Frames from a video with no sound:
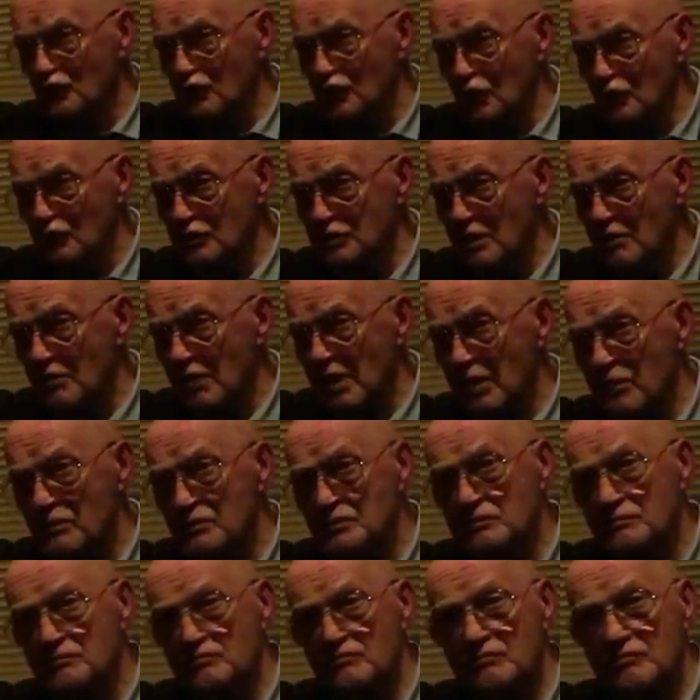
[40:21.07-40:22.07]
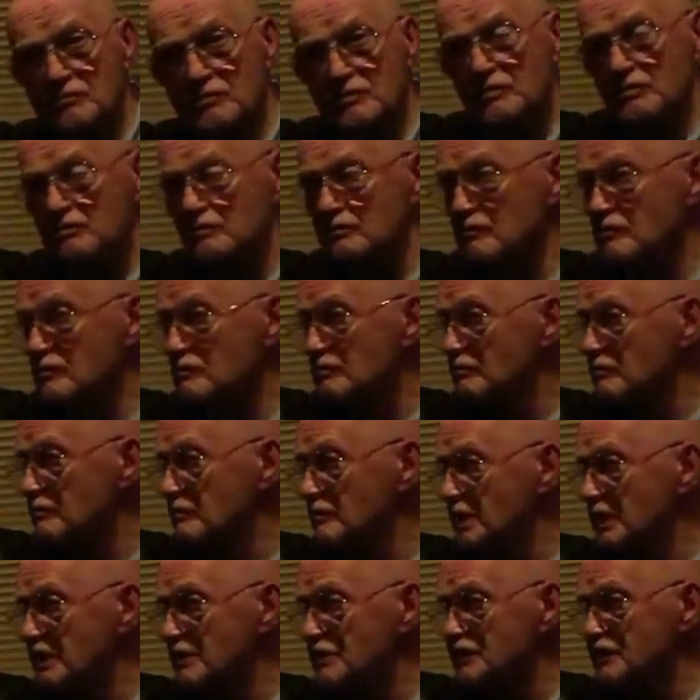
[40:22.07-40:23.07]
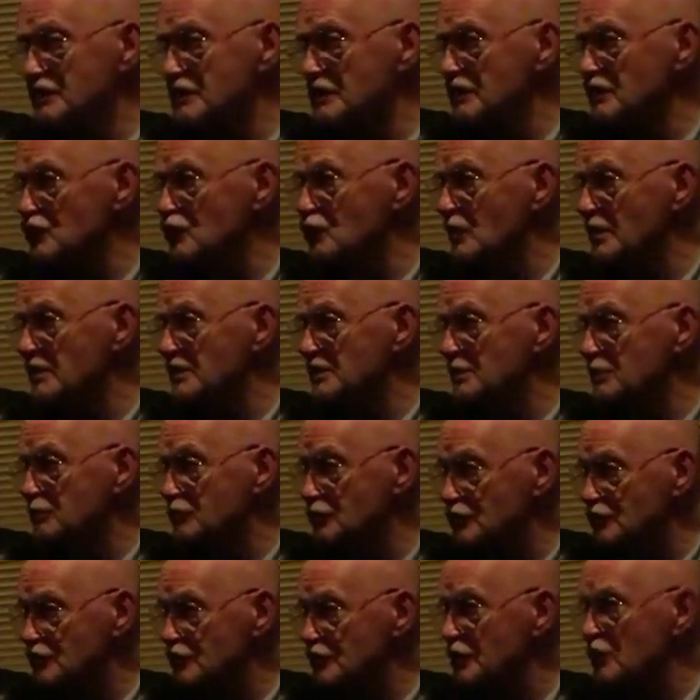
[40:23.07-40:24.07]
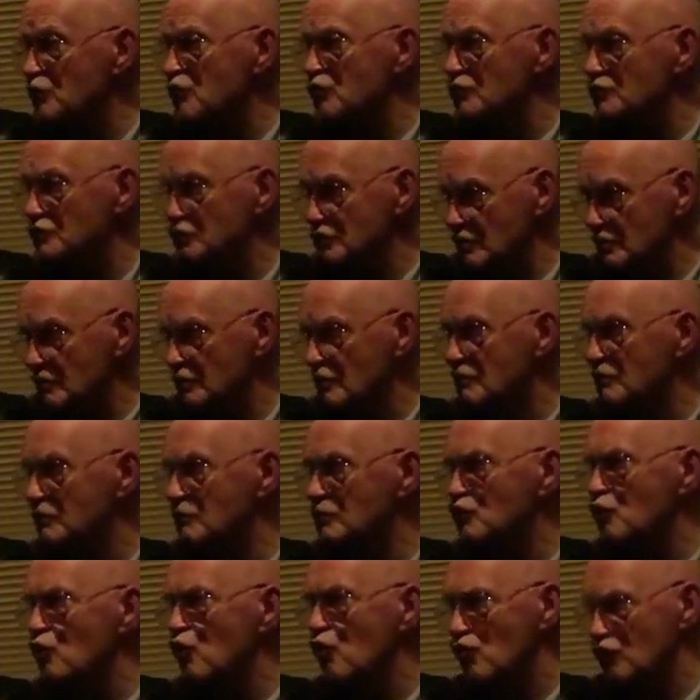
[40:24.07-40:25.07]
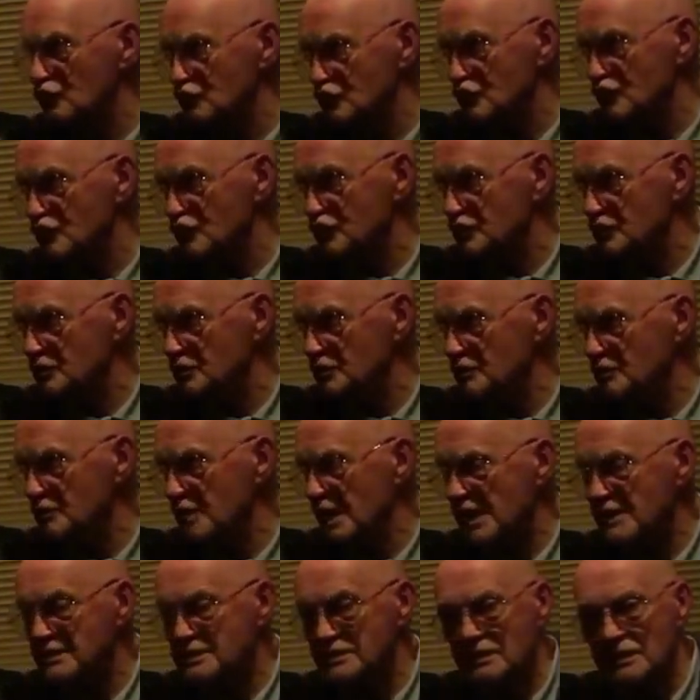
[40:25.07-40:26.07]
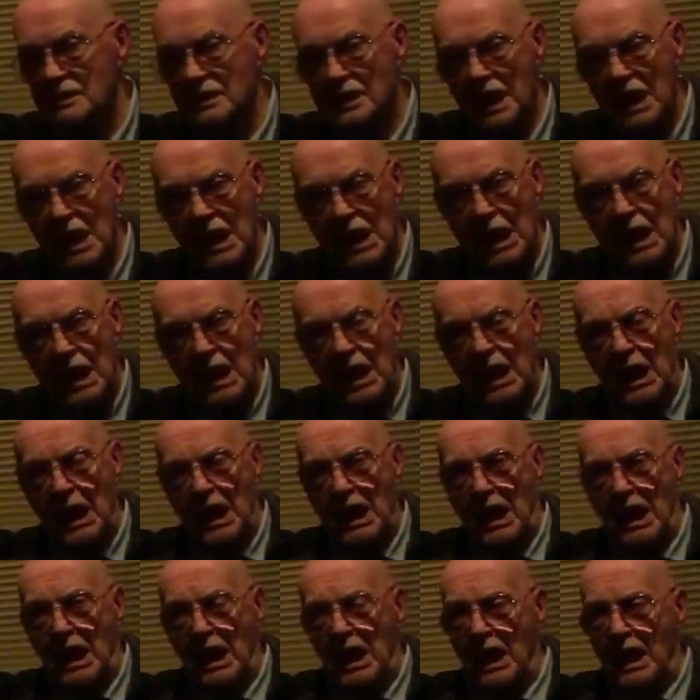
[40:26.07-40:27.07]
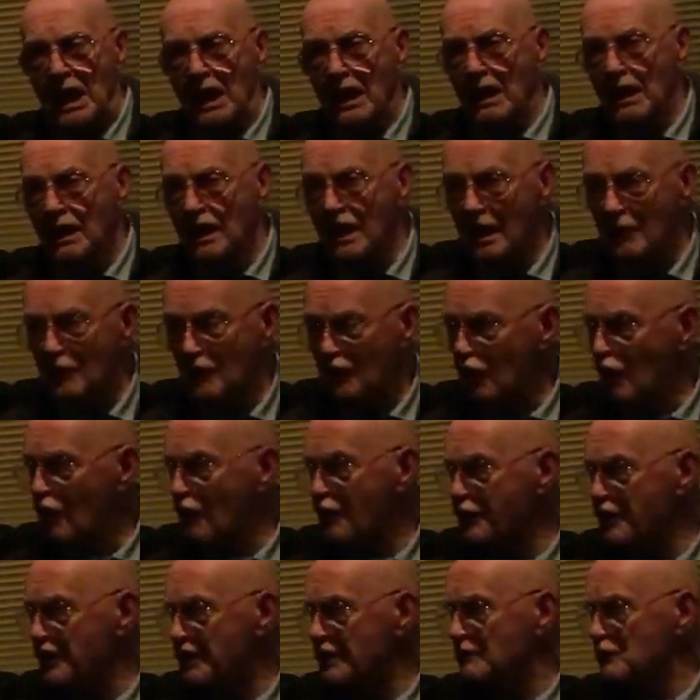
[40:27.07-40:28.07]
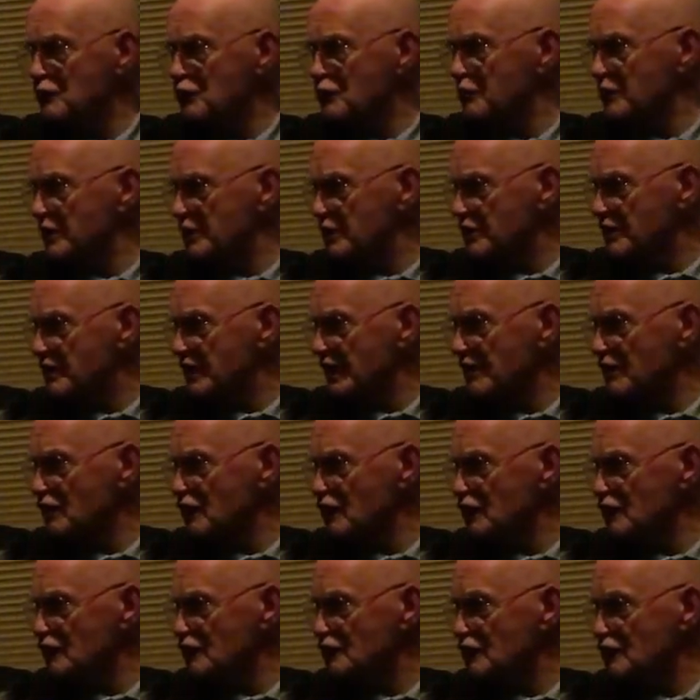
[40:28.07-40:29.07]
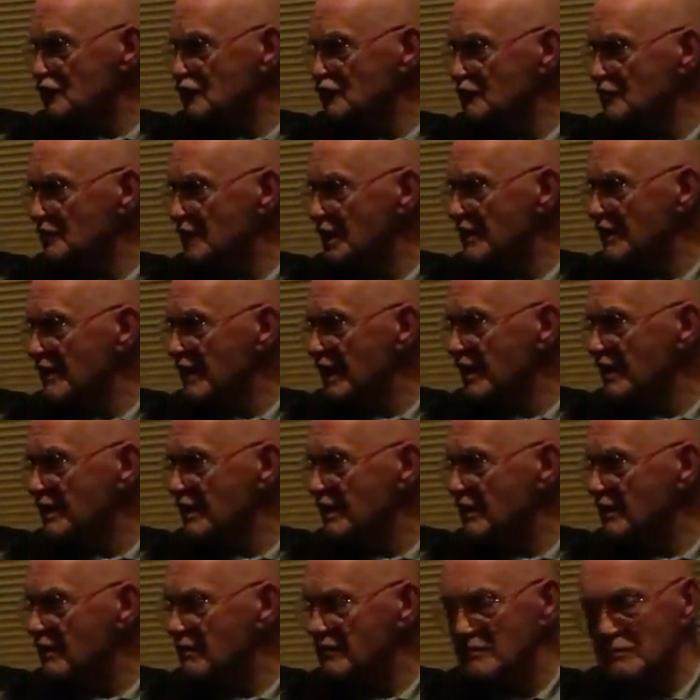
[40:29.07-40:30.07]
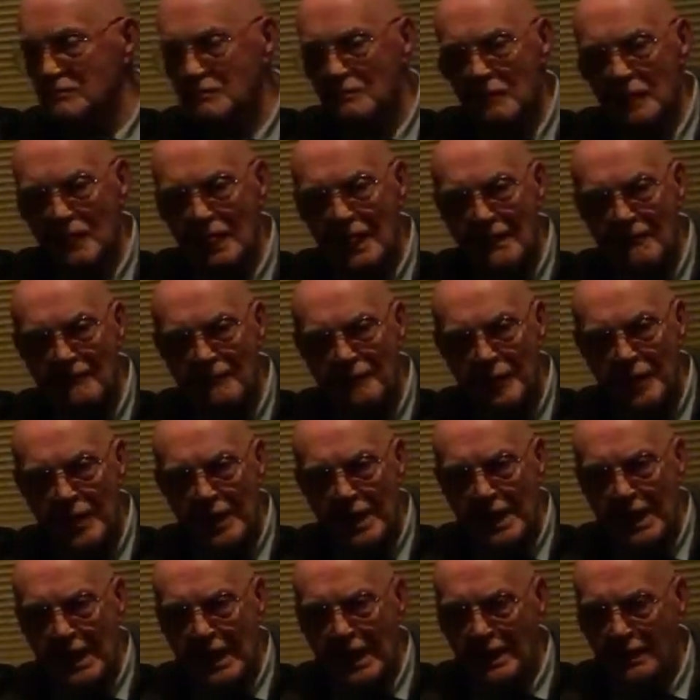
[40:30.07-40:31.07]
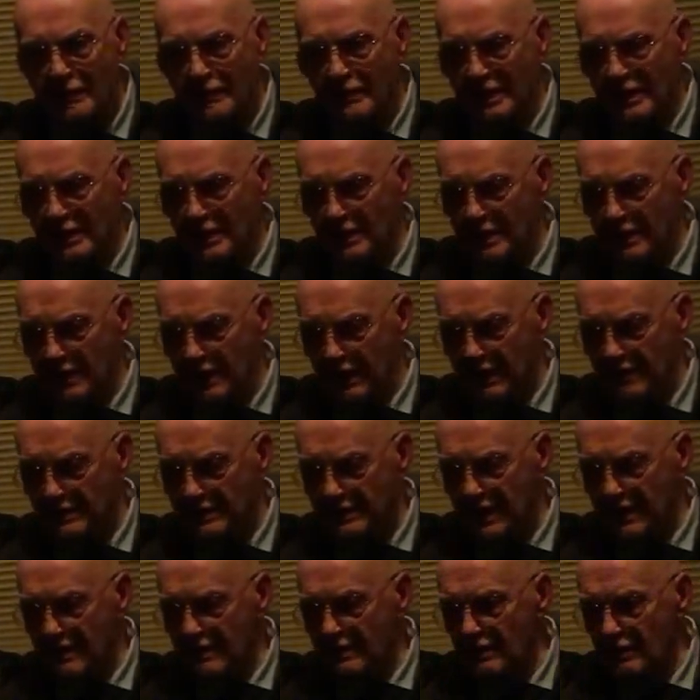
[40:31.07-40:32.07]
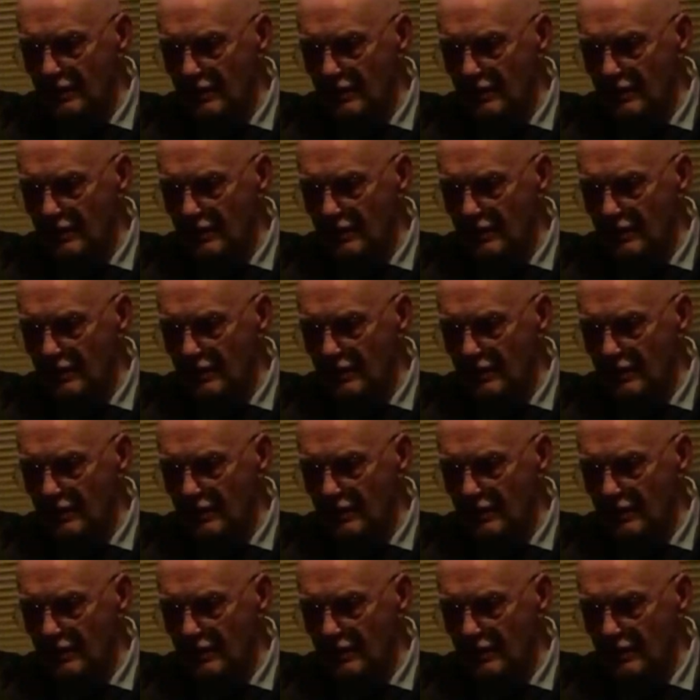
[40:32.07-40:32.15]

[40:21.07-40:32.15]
only looked about 19, 20, but she was gorgeous, right? And we're all thinking, must be his granddaughter or something like that, you know. Anyway, at the end